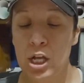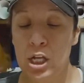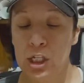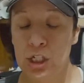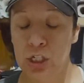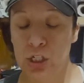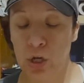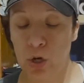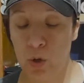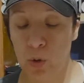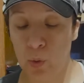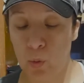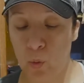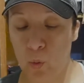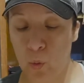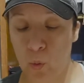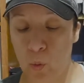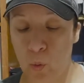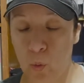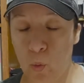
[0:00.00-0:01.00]
So
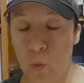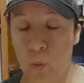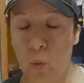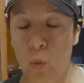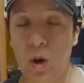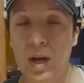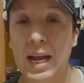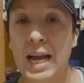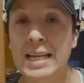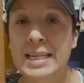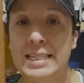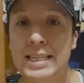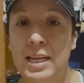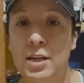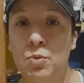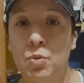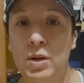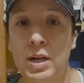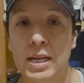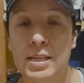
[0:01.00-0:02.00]
what I
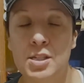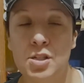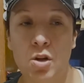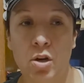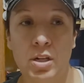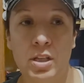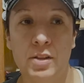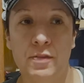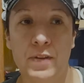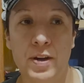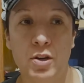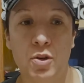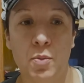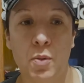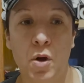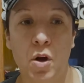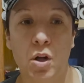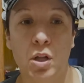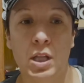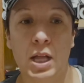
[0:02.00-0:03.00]
did when I started the vendor
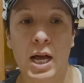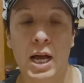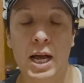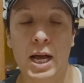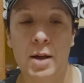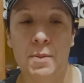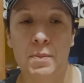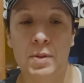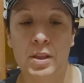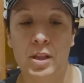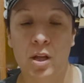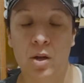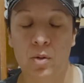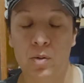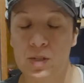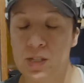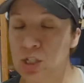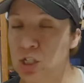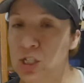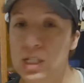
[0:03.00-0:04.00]
mall, there
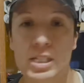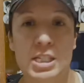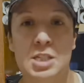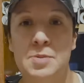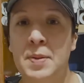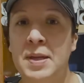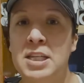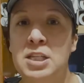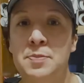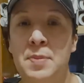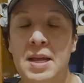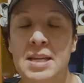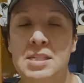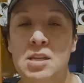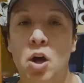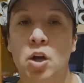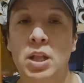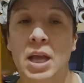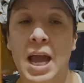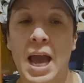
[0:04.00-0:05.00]
was just this big space.
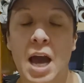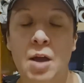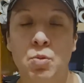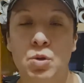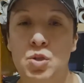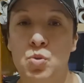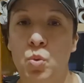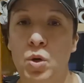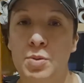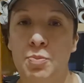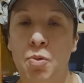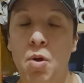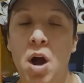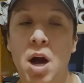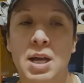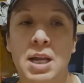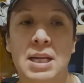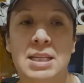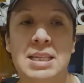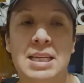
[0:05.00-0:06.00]
All I had was one
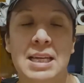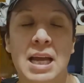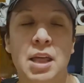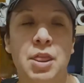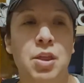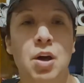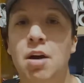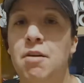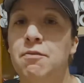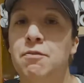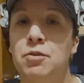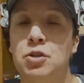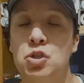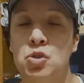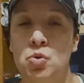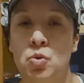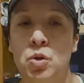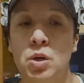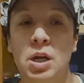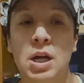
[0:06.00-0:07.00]
product, and I thought for
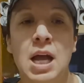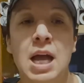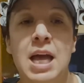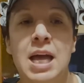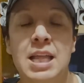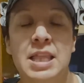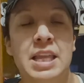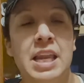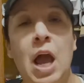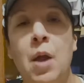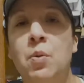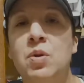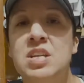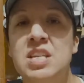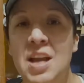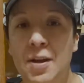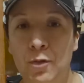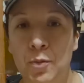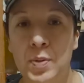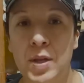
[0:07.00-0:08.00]
sure that I would
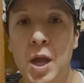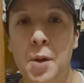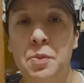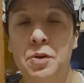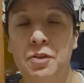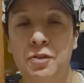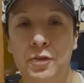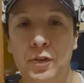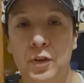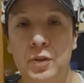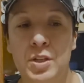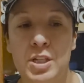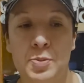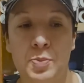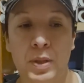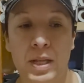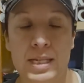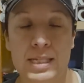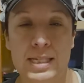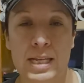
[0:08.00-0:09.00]
never be able to fill this
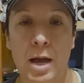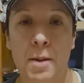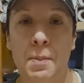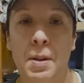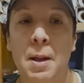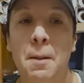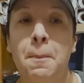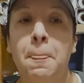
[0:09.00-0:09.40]
place up.